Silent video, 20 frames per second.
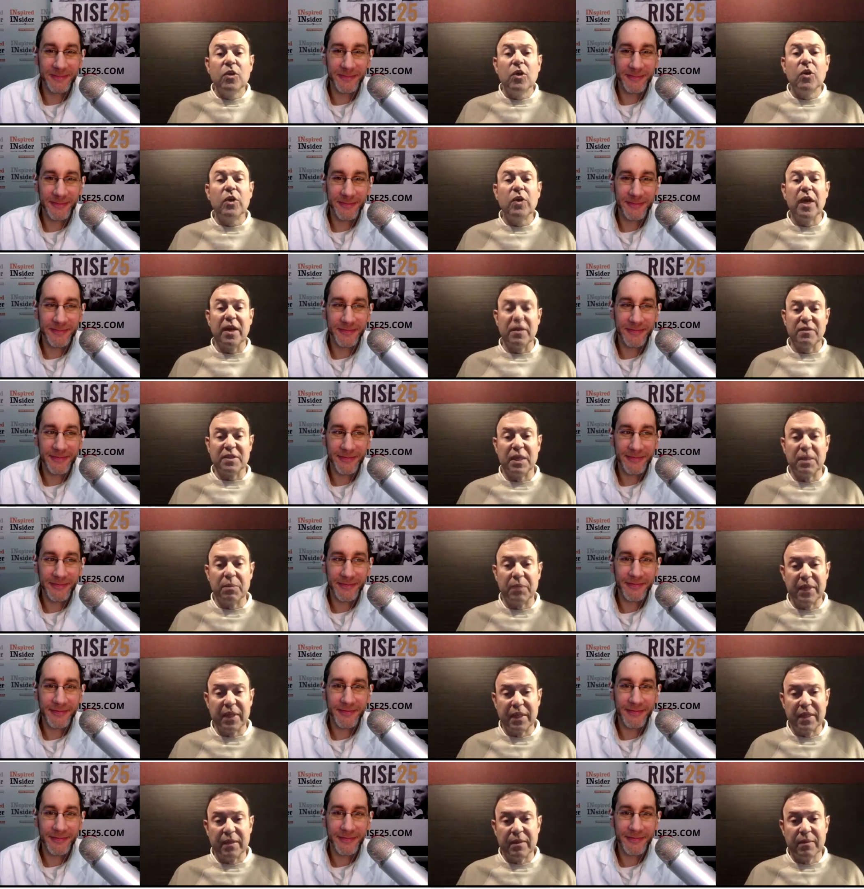Speaker 1: know you have
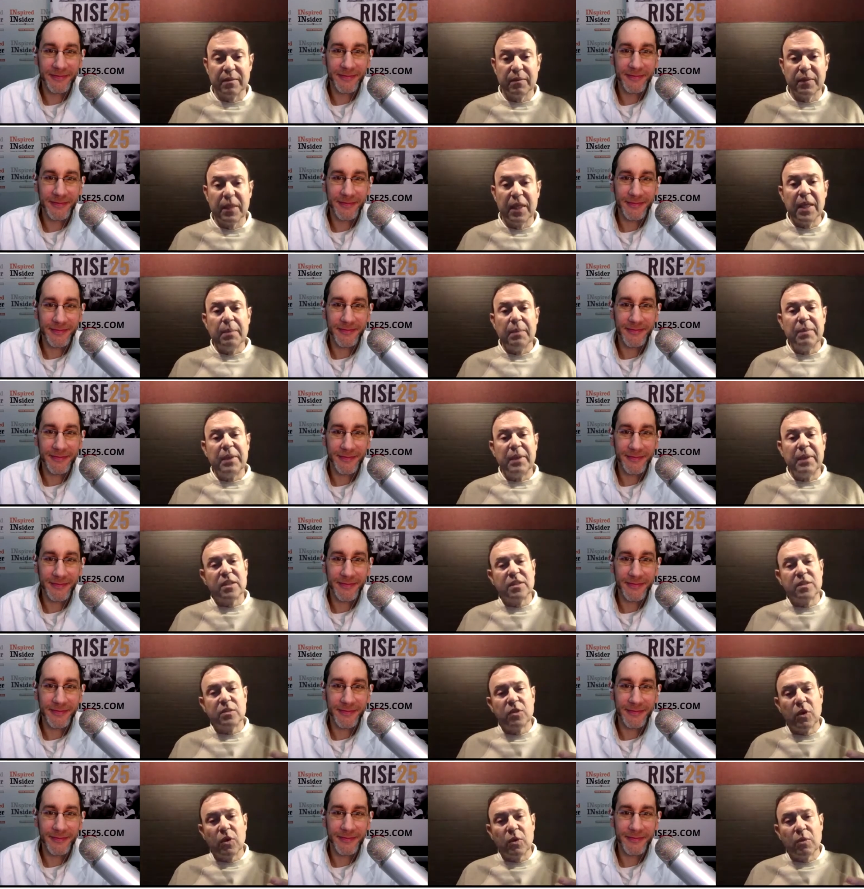something,
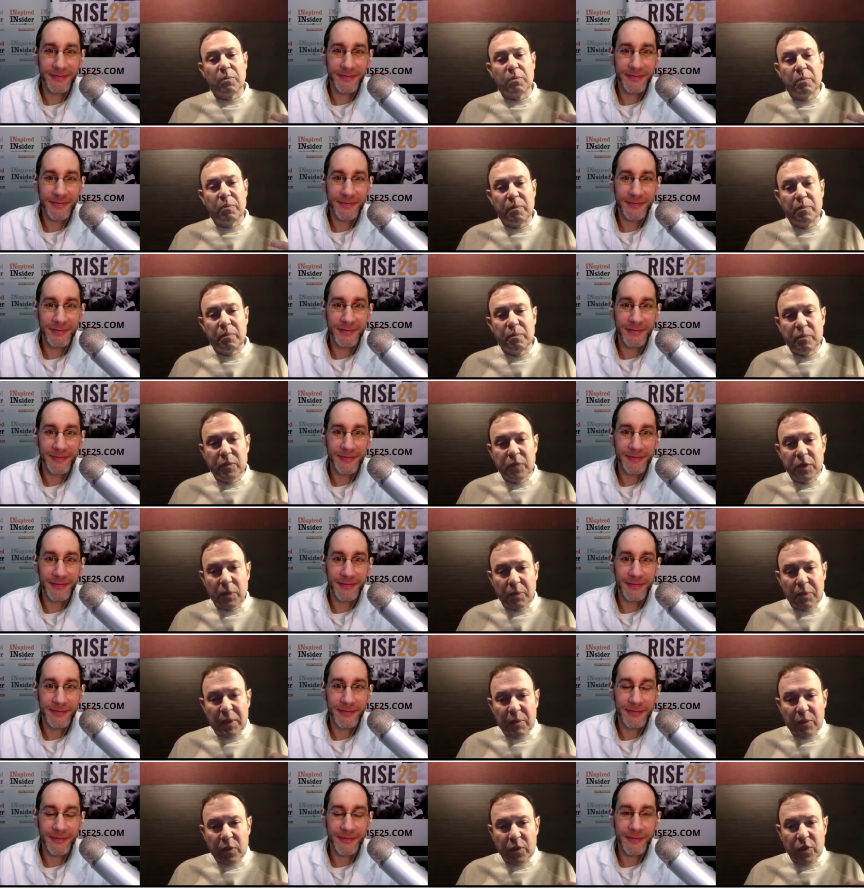because you're the
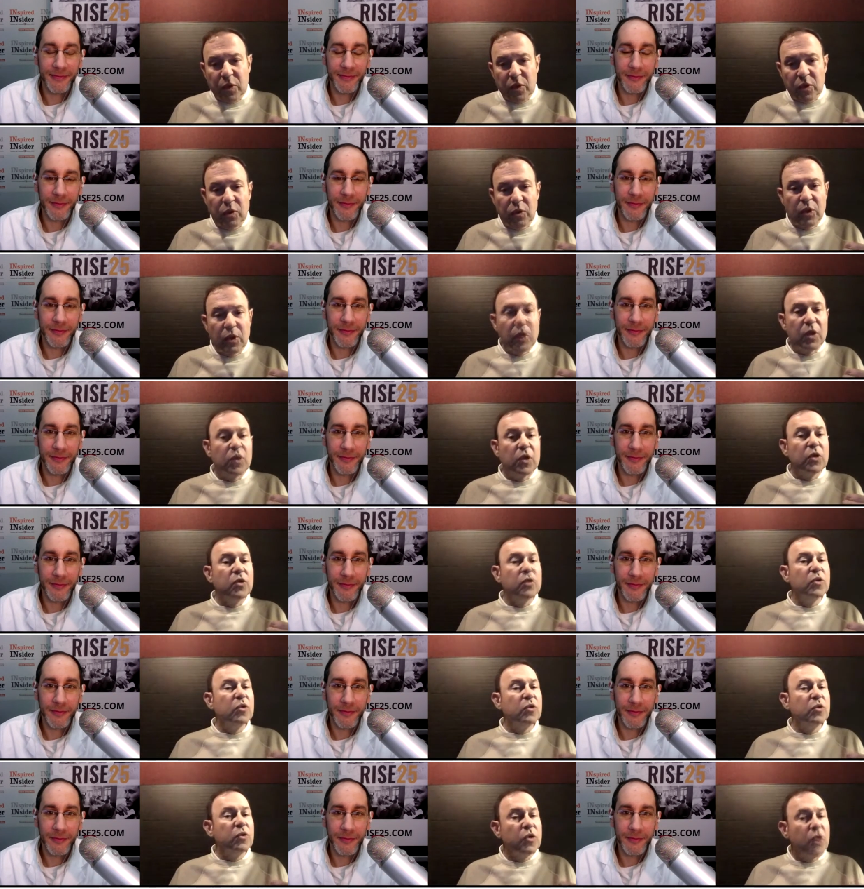people you
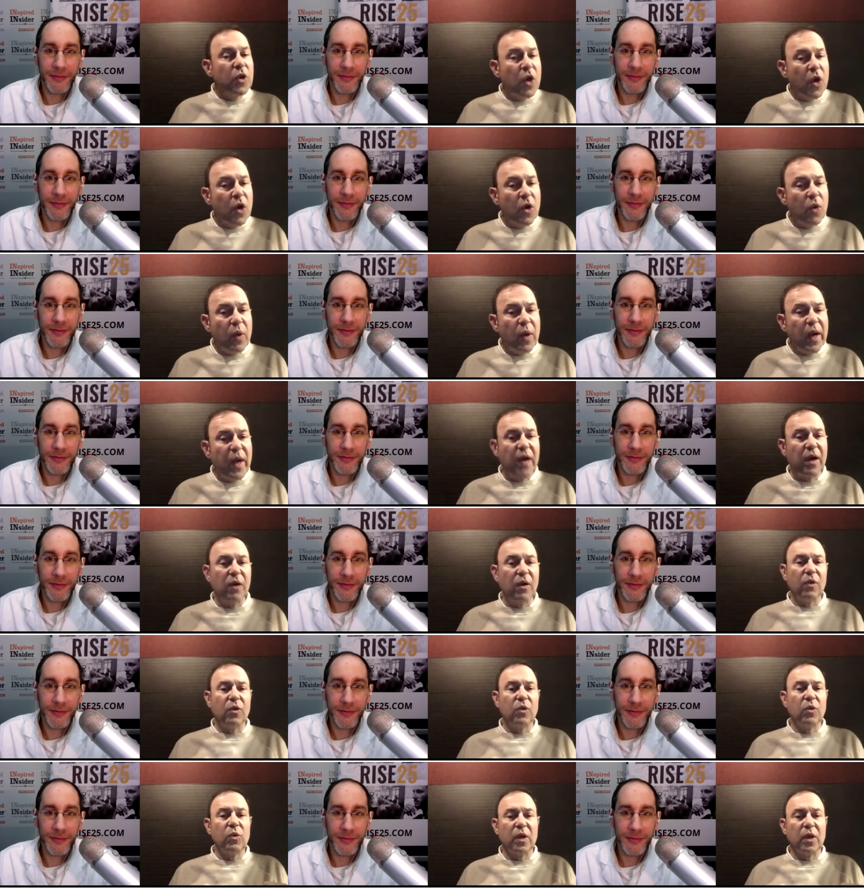you know
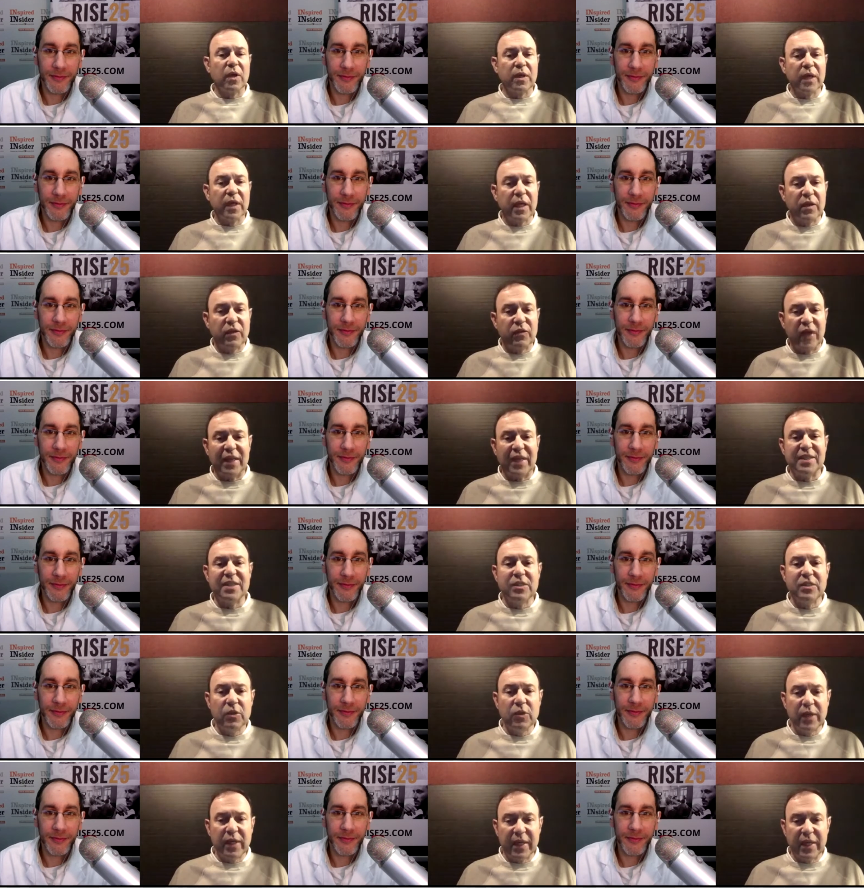well who are advising
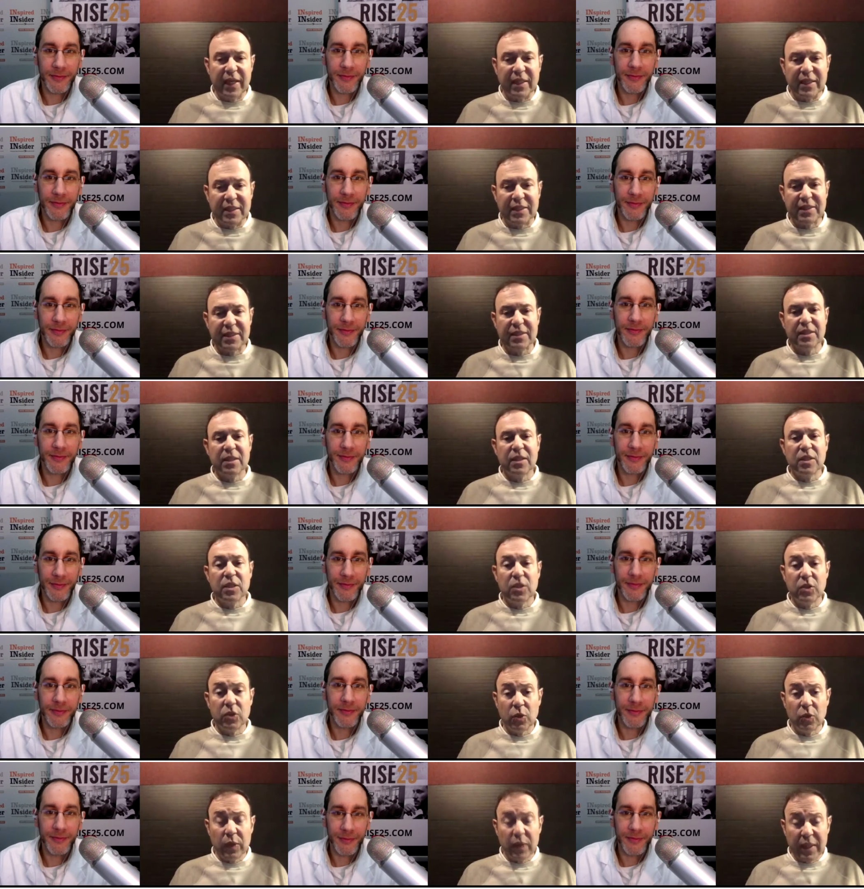you against
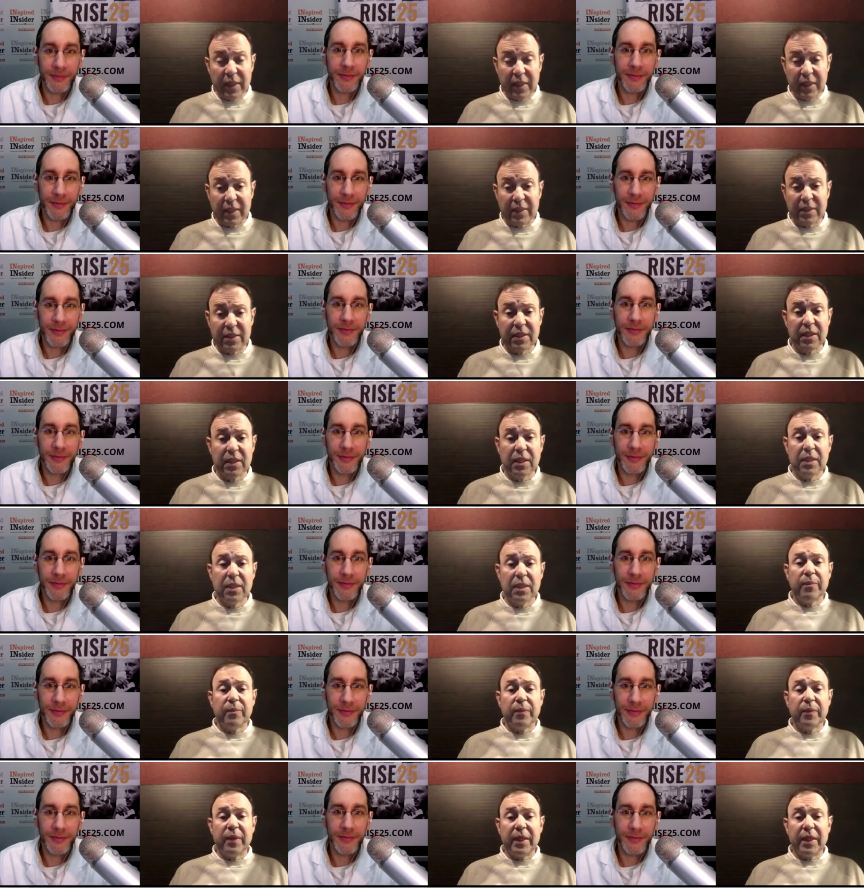doing this
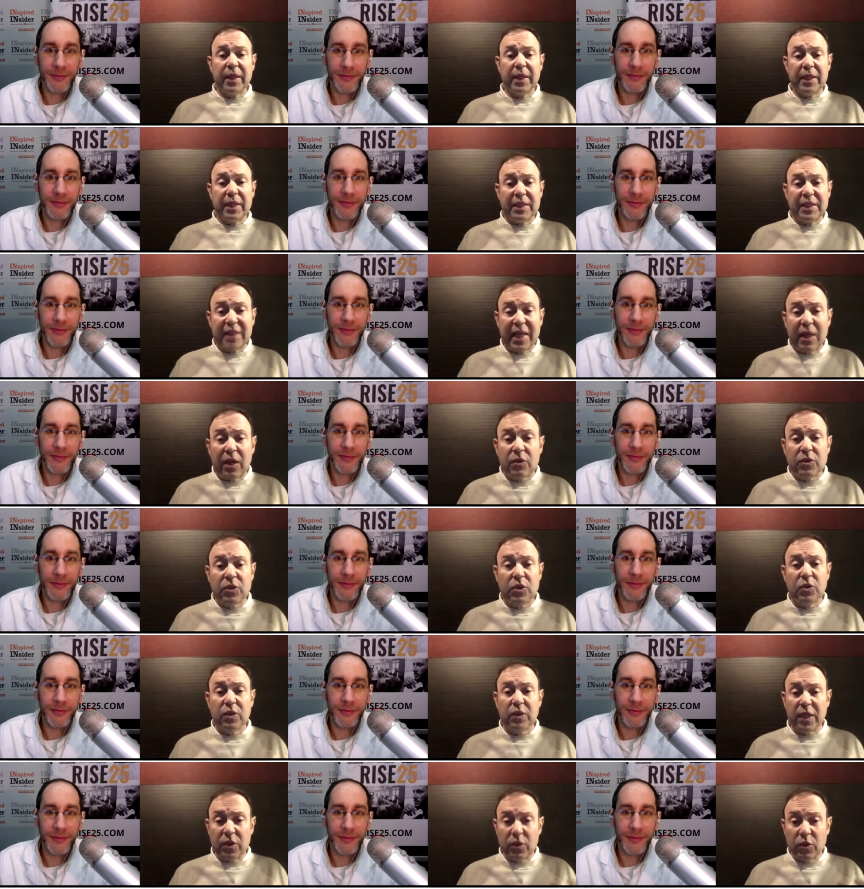tells
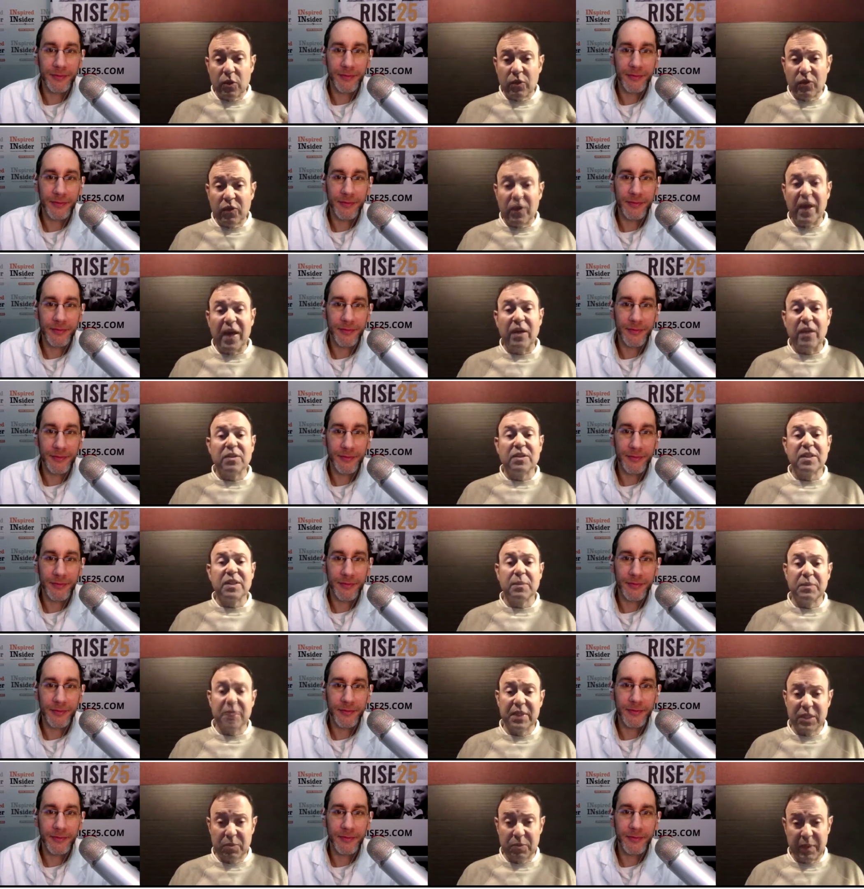you that you found
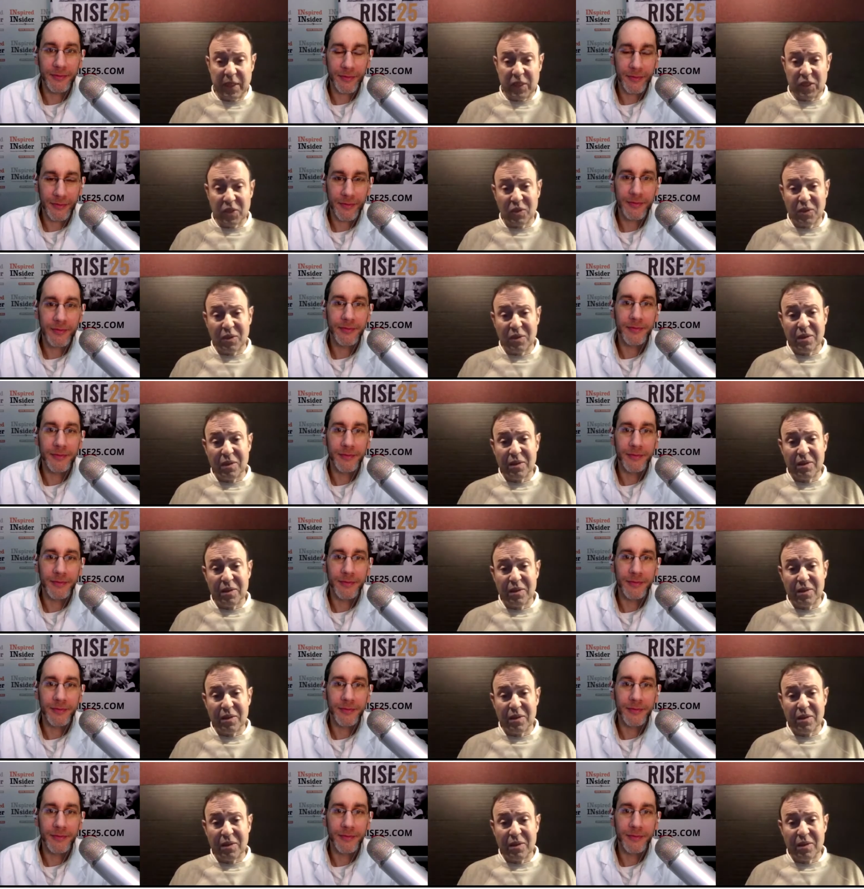something special.